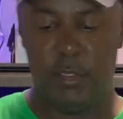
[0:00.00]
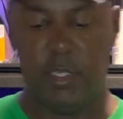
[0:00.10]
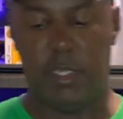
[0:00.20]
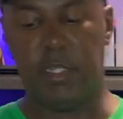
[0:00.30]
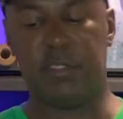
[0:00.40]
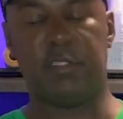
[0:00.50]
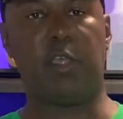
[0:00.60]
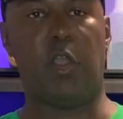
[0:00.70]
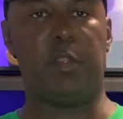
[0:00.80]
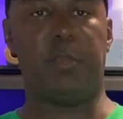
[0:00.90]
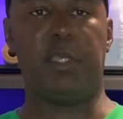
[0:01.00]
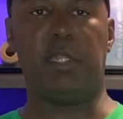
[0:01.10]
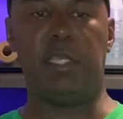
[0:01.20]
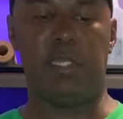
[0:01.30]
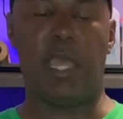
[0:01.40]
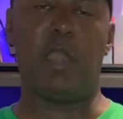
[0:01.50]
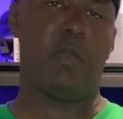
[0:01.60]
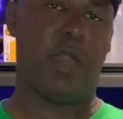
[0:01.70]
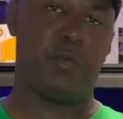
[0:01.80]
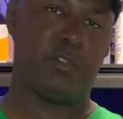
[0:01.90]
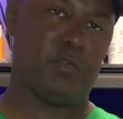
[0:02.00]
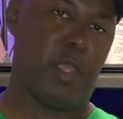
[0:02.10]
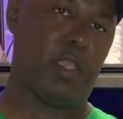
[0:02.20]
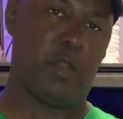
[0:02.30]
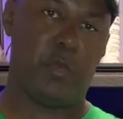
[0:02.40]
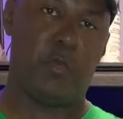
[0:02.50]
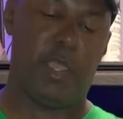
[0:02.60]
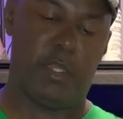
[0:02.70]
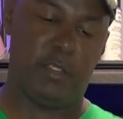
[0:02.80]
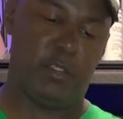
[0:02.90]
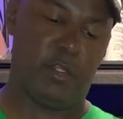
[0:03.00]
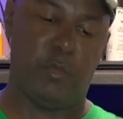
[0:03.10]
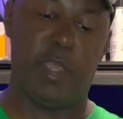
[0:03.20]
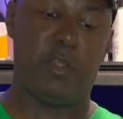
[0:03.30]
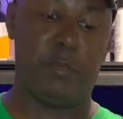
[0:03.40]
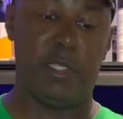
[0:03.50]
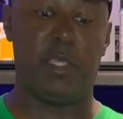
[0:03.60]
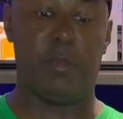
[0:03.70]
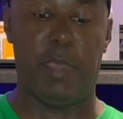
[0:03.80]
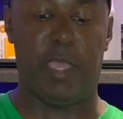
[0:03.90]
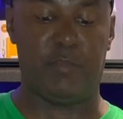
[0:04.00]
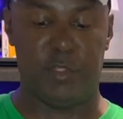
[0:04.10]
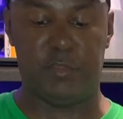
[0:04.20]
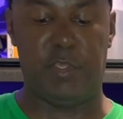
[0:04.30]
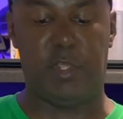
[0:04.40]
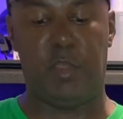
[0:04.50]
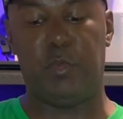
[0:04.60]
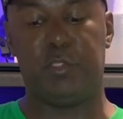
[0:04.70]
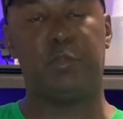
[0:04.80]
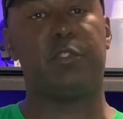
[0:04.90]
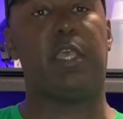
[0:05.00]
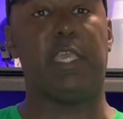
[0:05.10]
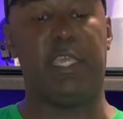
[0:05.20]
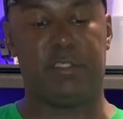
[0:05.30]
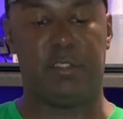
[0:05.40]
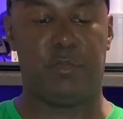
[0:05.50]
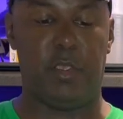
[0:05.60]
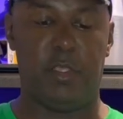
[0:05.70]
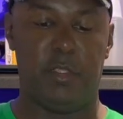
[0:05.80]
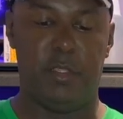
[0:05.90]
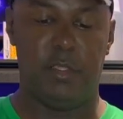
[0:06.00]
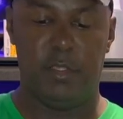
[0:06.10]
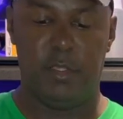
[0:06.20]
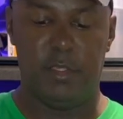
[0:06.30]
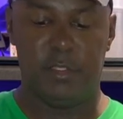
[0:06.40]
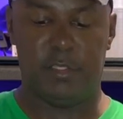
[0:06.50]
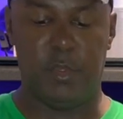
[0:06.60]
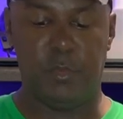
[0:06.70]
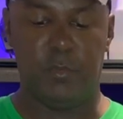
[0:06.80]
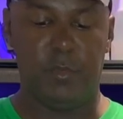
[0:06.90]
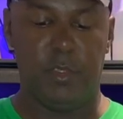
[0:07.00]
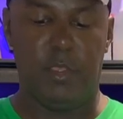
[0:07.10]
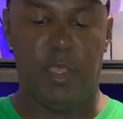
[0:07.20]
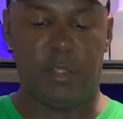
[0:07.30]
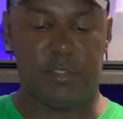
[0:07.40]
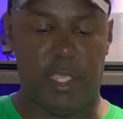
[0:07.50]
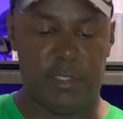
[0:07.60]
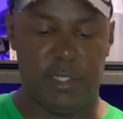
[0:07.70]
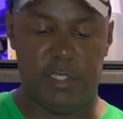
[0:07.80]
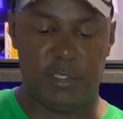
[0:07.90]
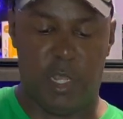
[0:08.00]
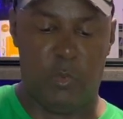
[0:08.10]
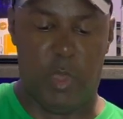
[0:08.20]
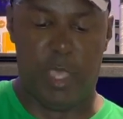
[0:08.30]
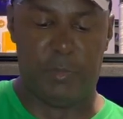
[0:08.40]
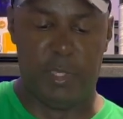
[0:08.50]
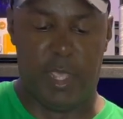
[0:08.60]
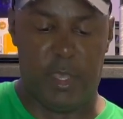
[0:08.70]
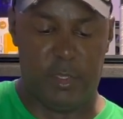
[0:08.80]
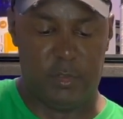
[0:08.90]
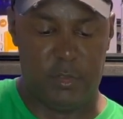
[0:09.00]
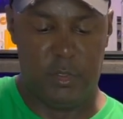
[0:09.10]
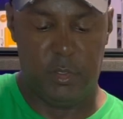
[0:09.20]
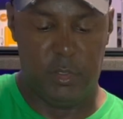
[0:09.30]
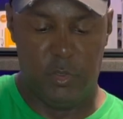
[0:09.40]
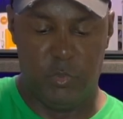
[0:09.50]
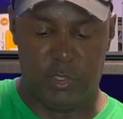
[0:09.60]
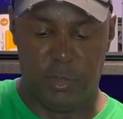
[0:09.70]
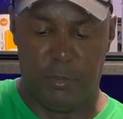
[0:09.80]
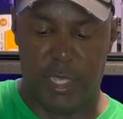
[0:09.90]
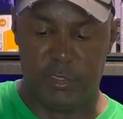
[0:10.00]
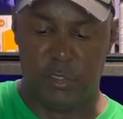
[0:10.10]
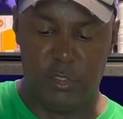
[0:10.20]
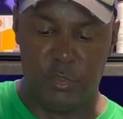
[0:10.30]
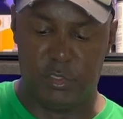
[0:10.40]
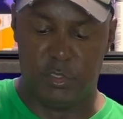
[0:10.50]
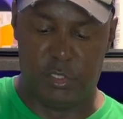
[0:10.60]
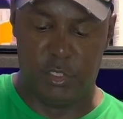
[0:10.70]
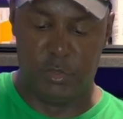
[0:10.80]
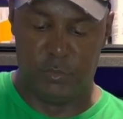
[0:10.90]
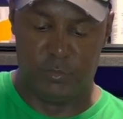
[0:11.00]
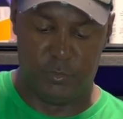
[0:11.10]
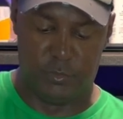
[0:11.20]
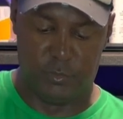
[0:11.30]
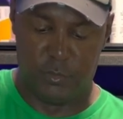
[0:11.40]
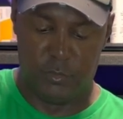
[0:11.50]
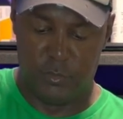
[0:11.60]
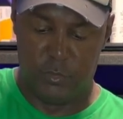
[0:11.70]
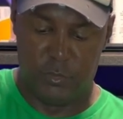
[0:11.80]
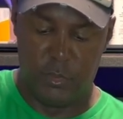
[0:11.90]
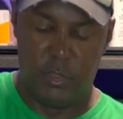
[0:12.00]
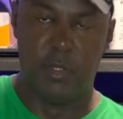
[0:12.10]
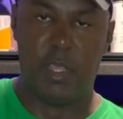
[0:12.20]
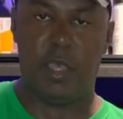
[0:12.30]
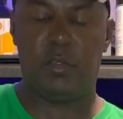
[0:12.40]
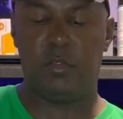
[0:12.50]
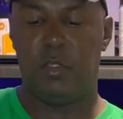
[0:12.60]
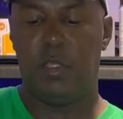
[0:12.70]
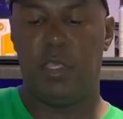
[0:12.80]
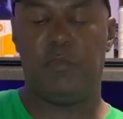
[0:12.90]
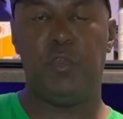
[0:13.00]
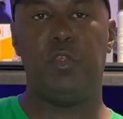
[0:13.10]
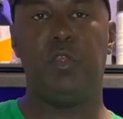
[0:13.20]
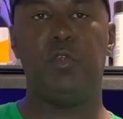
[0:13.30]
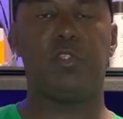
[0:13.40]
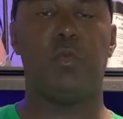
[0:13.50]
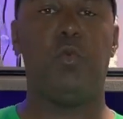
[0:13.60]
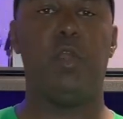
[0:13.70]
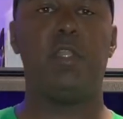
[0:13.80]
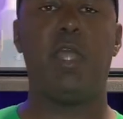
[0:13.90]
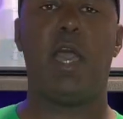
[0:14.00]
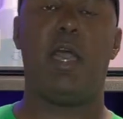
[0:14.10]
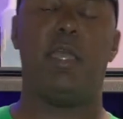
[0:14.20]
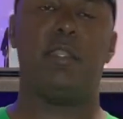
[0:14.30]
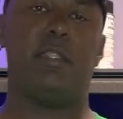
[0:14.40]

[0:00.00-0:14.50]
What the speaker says: and this has already been cleaned out while y'all were waiting, waiting on me to get back for this video, which was like instant, right? So I'll take this and I'll wipe it out with the mite solution 2. Now, if you use a wooden hide,